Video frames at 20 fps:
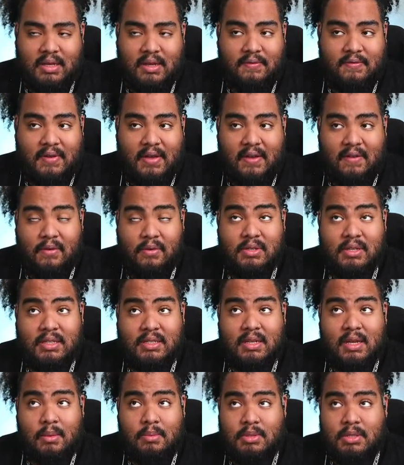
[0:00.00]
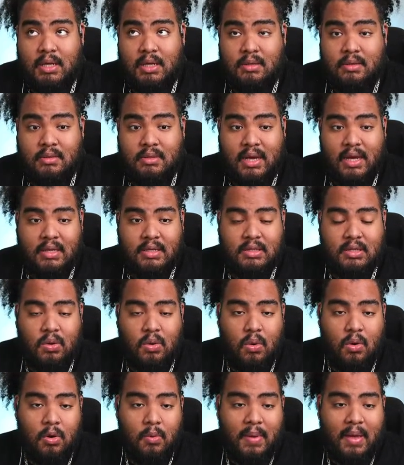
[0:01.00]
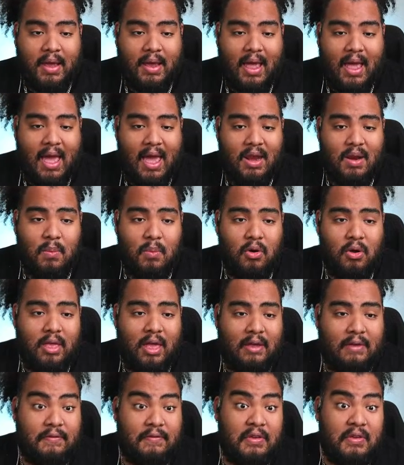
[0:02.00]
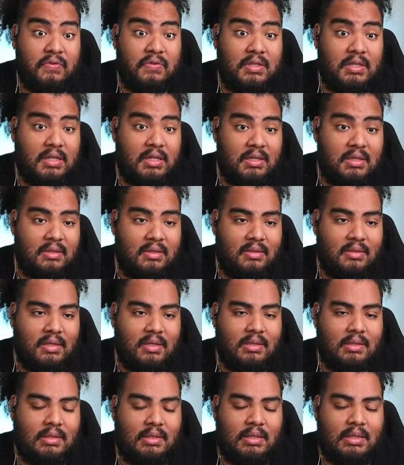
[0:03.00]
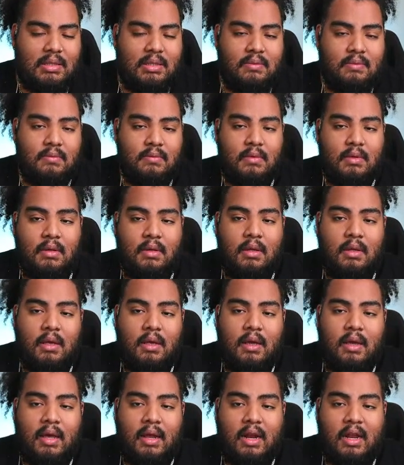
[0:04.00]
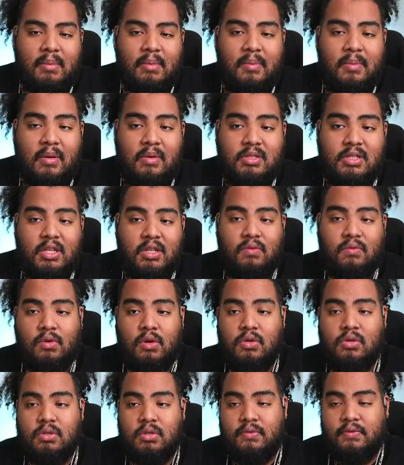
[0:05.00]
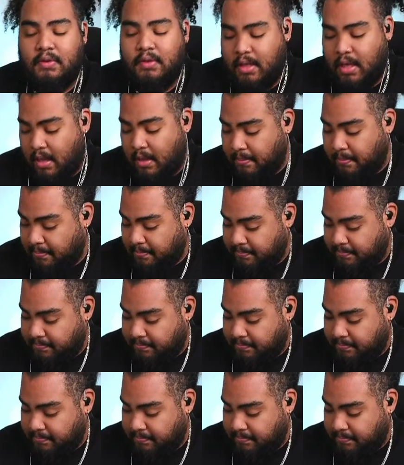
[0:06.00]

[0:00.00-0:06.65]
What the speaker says: I would say top 10 dynasty quarterback. I had it more like 15, 16. And I remember I was getting roasted for that.